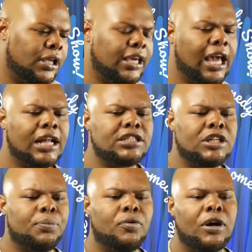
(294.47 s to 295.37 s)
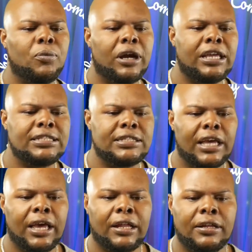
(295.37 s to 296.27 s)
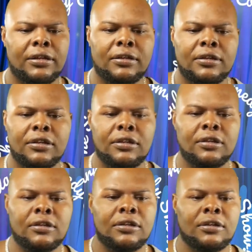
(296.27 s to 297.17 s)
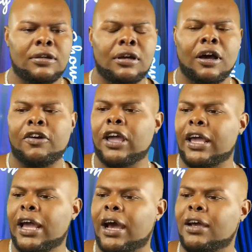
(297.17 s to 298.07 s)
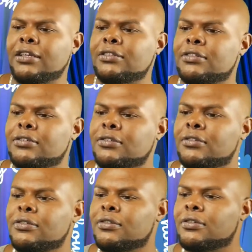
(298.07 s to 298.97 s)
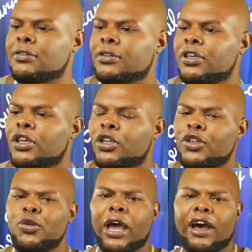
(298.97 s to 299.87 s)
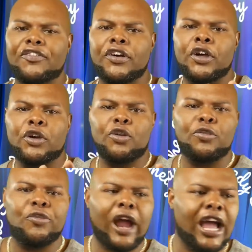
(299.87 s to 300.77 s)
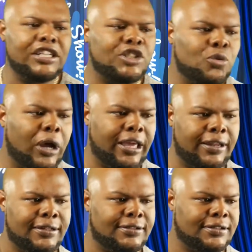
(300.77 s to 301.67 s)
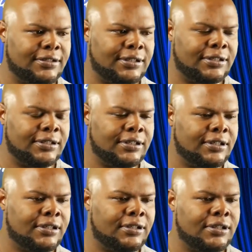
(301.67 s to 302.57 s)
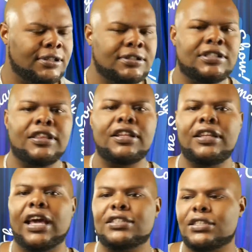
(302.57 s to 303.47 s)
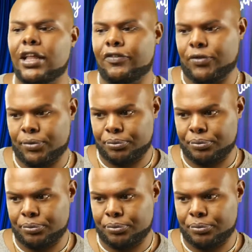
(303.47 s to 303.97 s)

it got to the point where he said, okay guys, you have graduated to the next level.